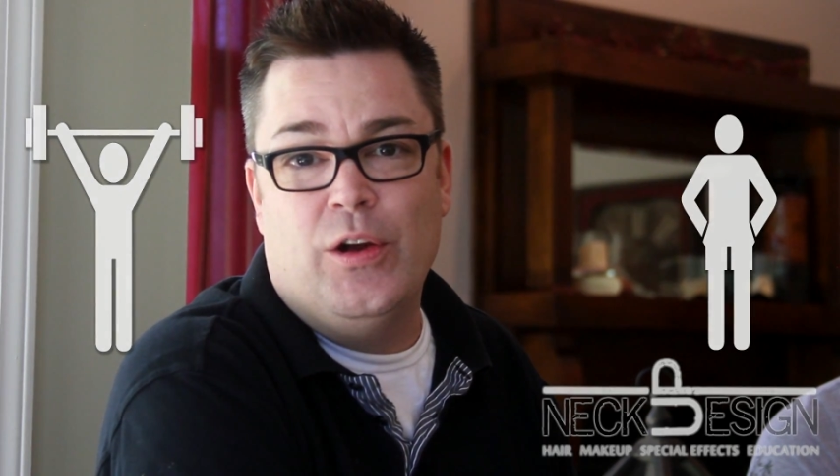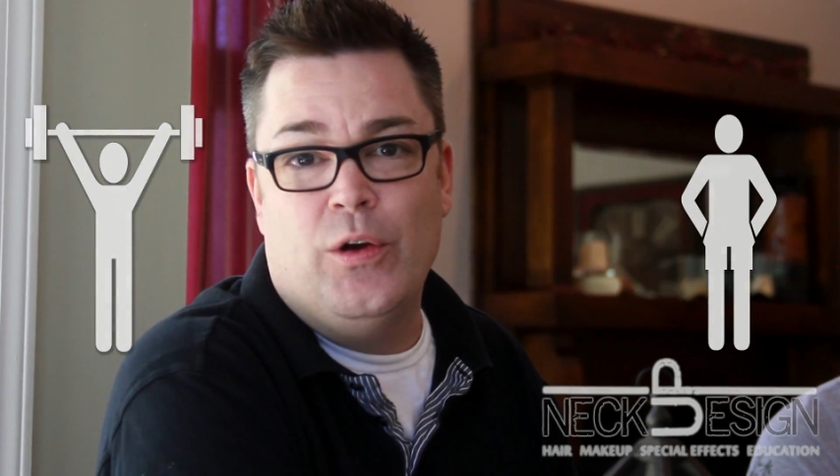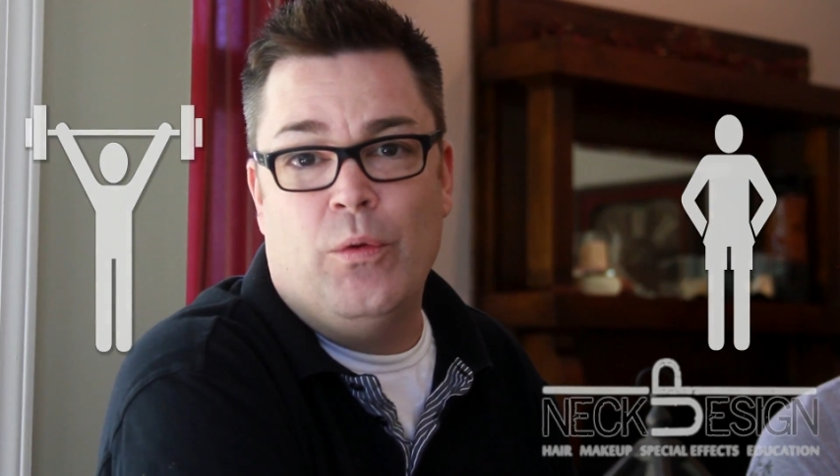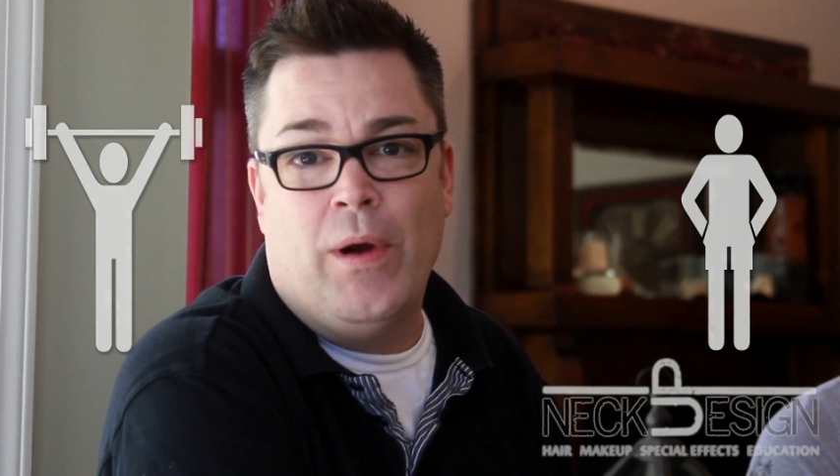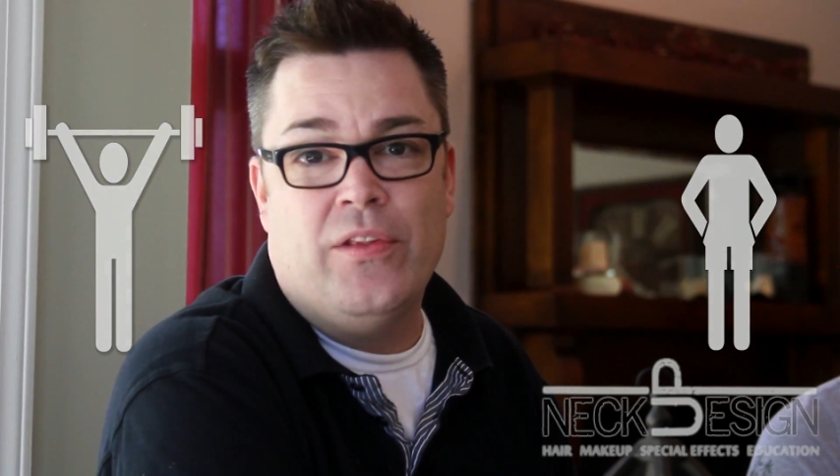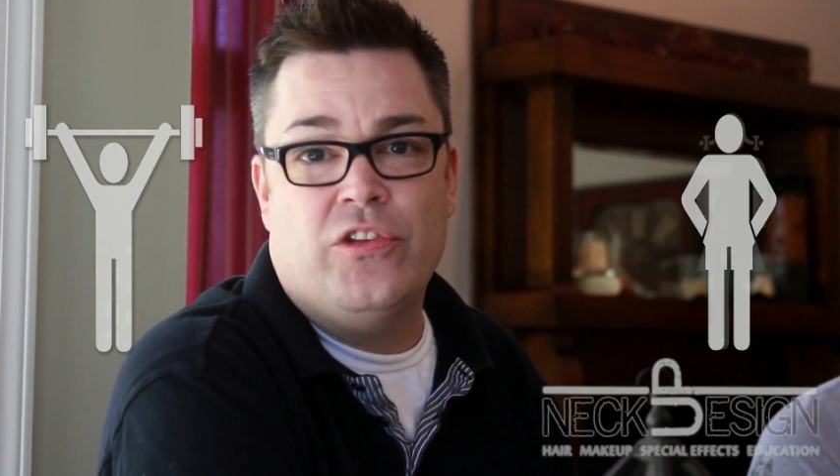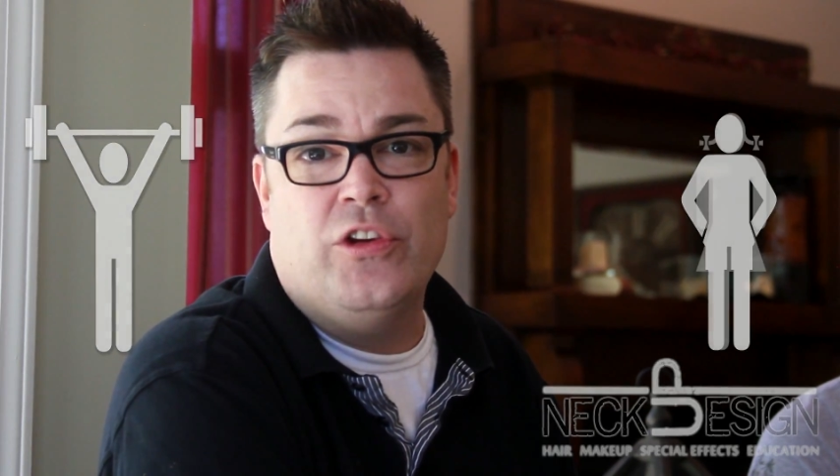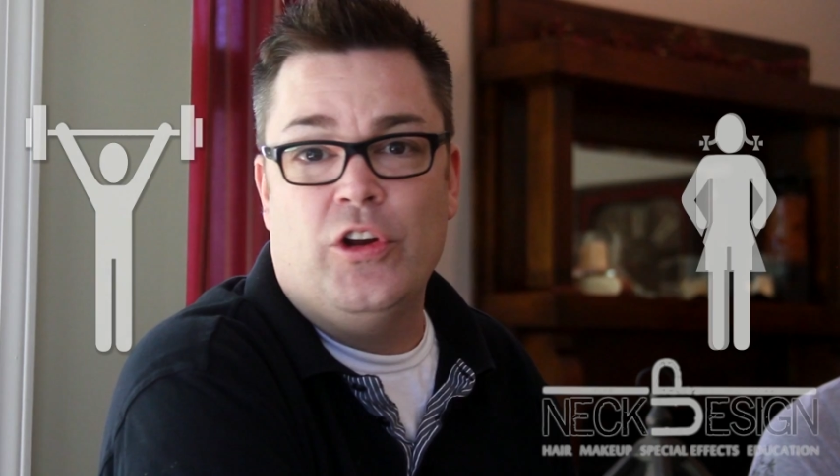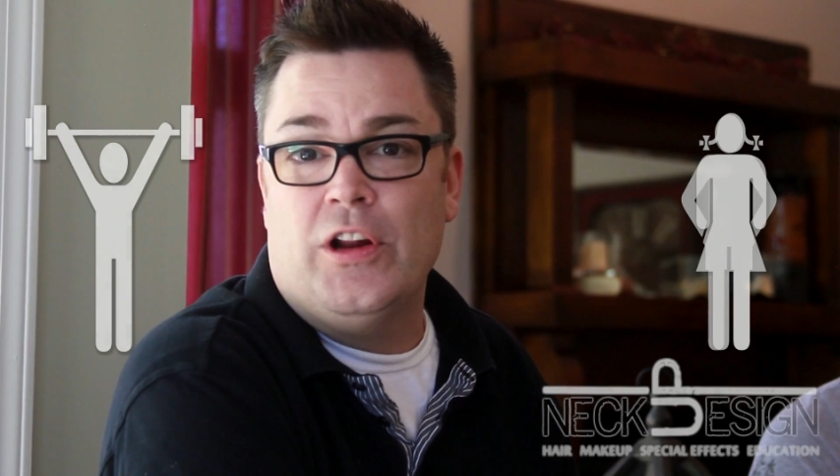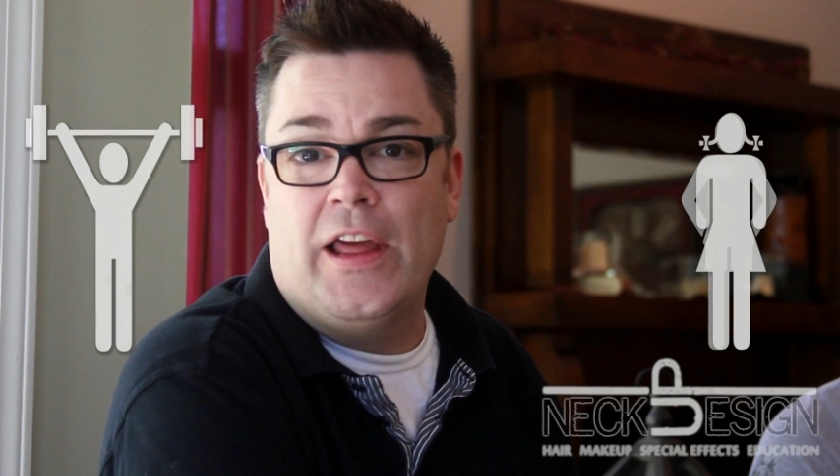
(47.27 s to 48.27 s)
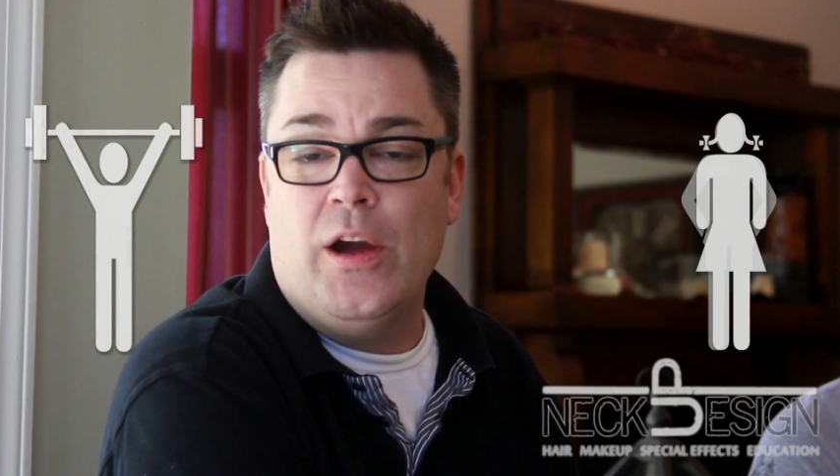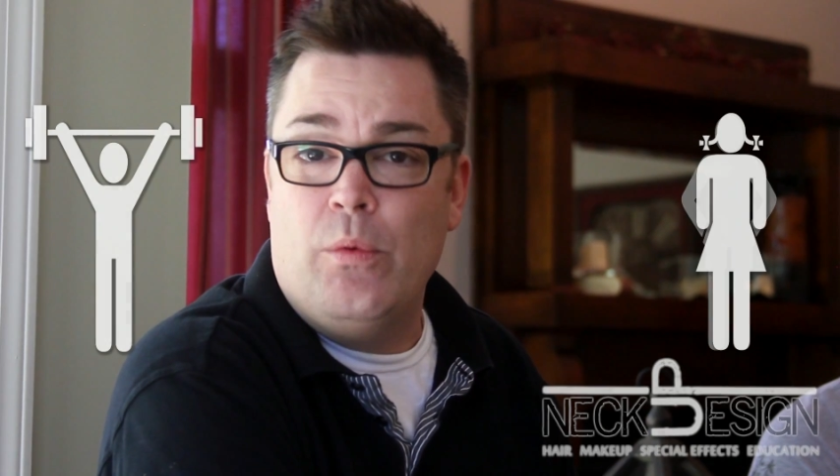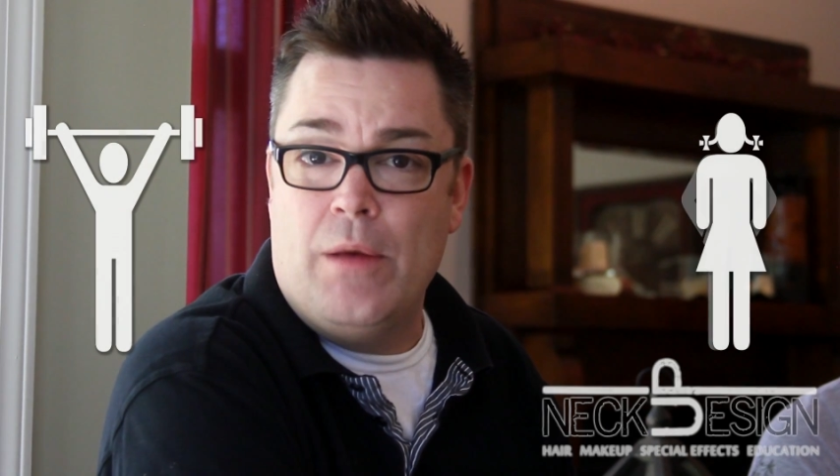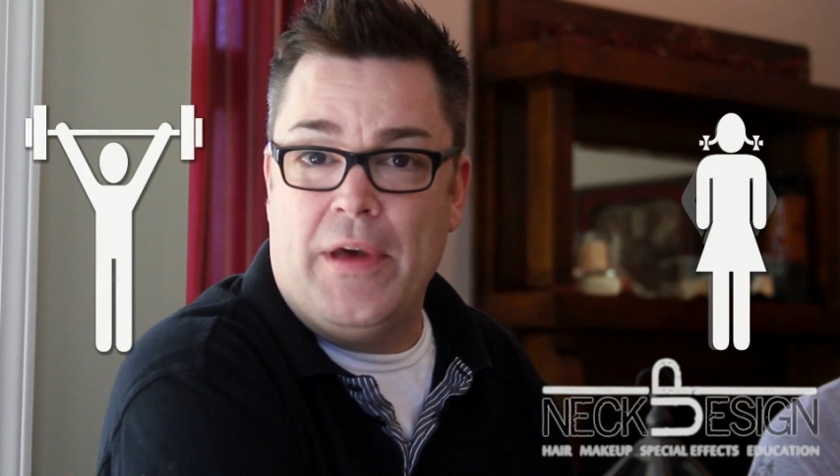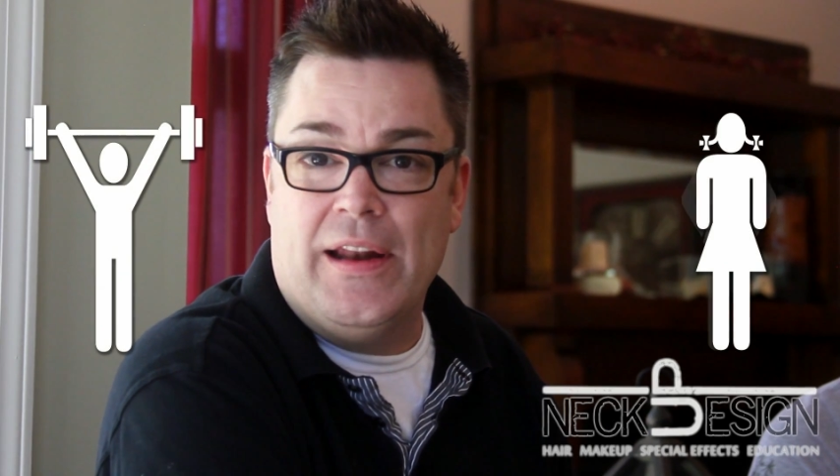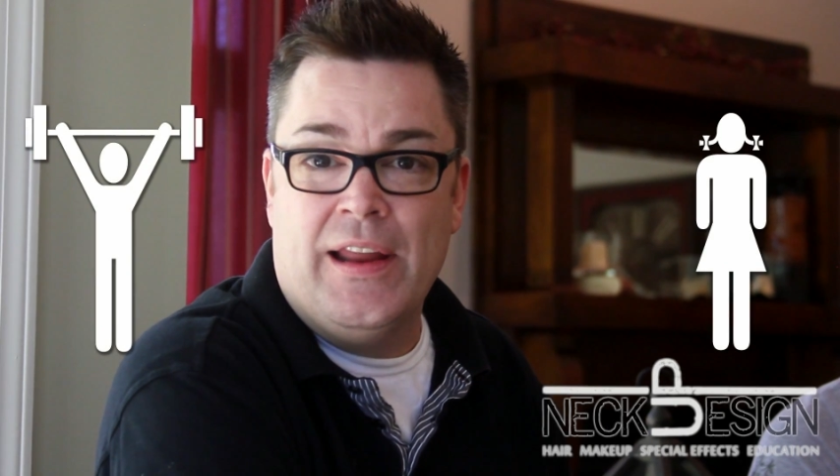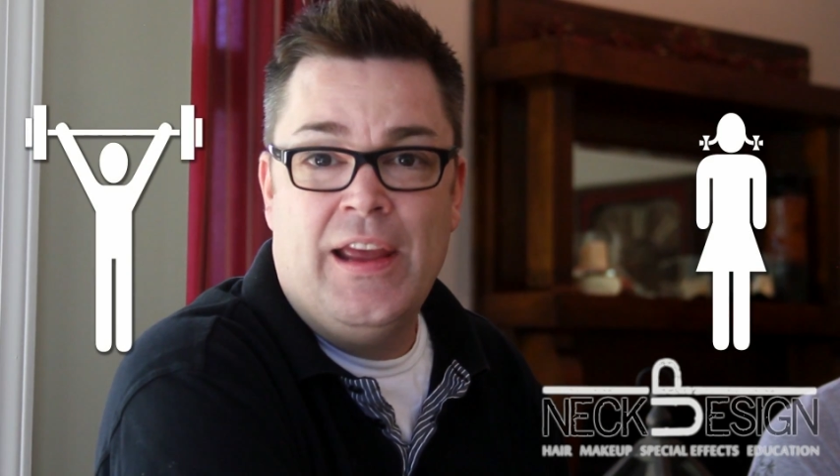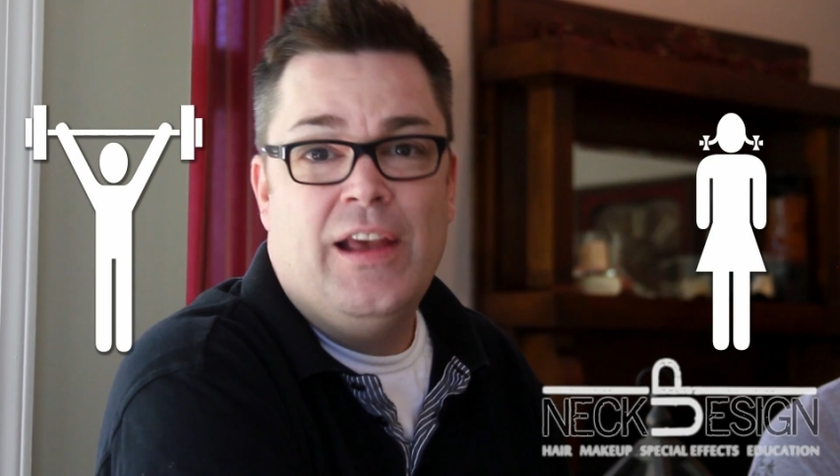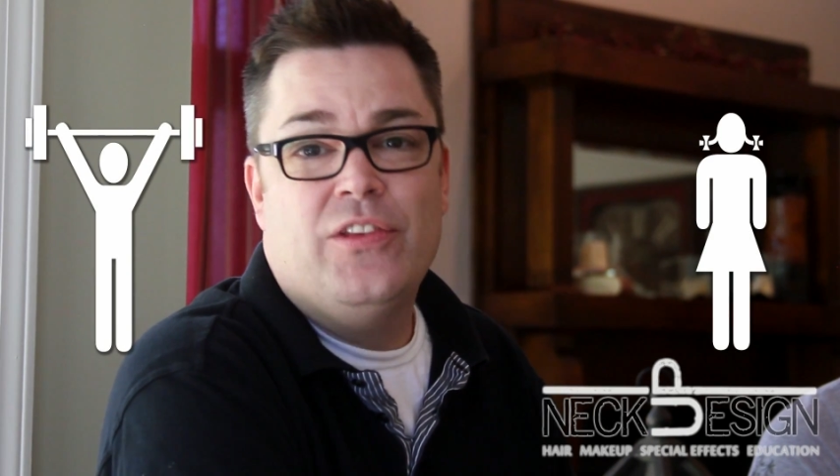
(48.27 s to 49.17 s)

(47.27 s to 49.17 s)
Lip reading: who wants to look like a woman.